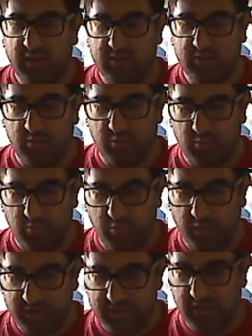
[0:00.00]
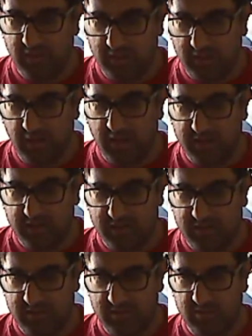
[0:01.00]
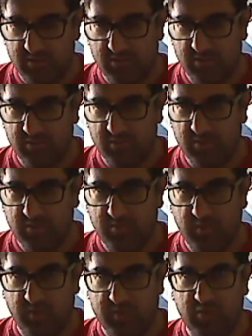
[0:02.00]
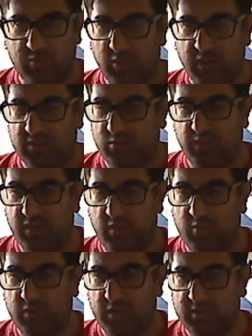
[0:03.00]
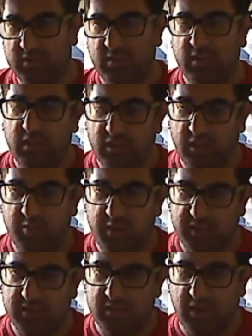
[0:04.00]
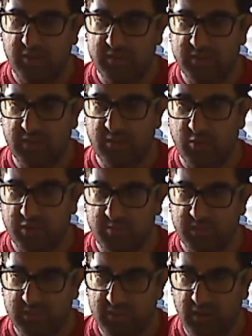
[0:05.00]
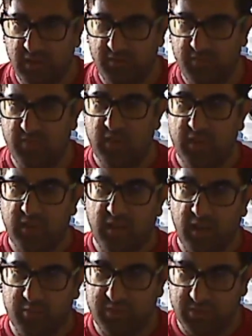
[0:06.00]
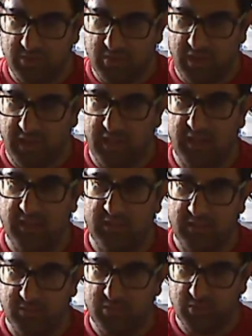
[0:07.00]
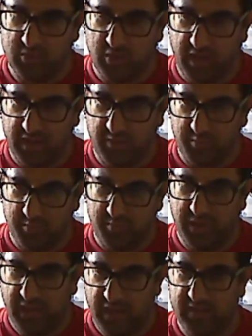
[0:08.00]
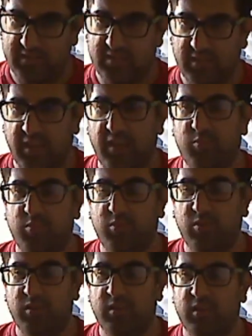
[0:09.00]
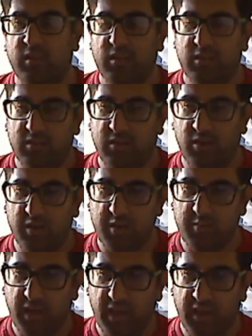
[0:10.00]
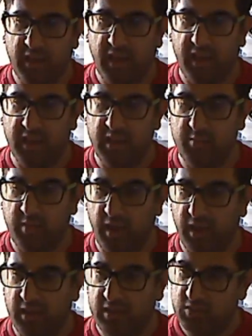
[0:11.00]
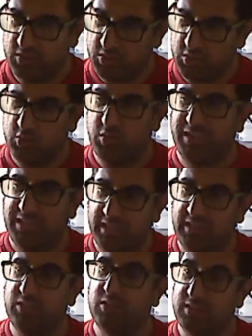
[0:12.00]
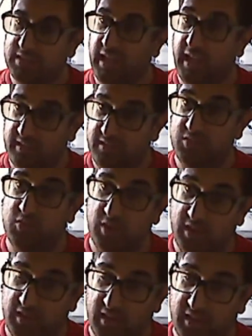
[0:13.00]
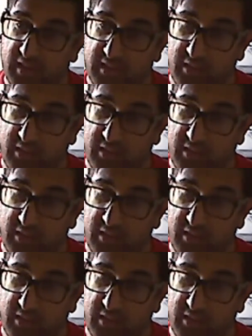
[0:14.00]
So once it got to 2 weeks or whatever it was, got a message, obviously, where's my stuff? I went to the tracking. There's no tracking past the airport. Call eBay, and eBay strictly looks at the tracking.